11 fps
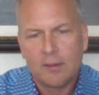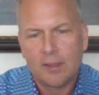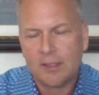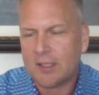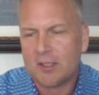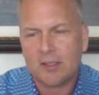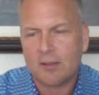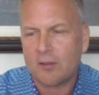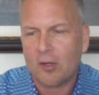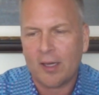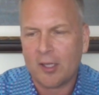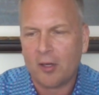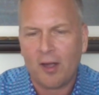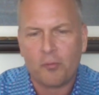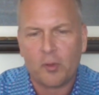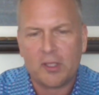He says, knock it
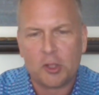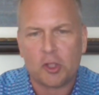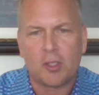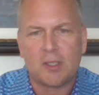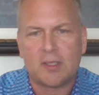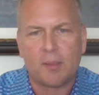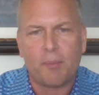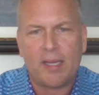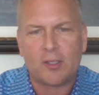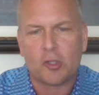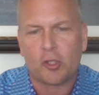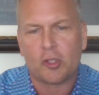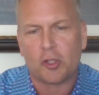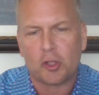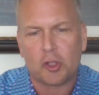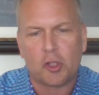off with the shoulds and make
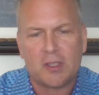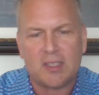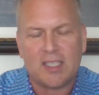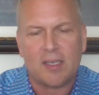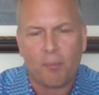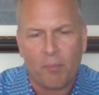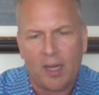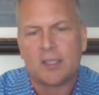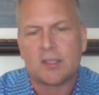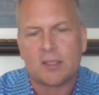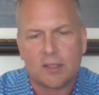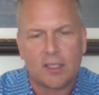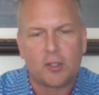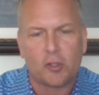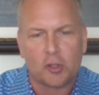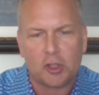turn your shoulds into
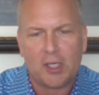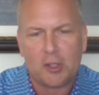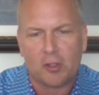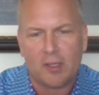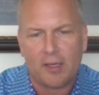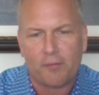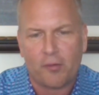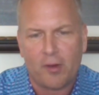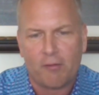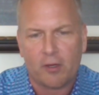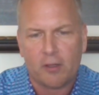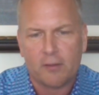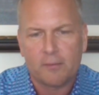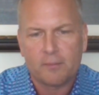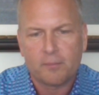musts, and you'll change your life forever.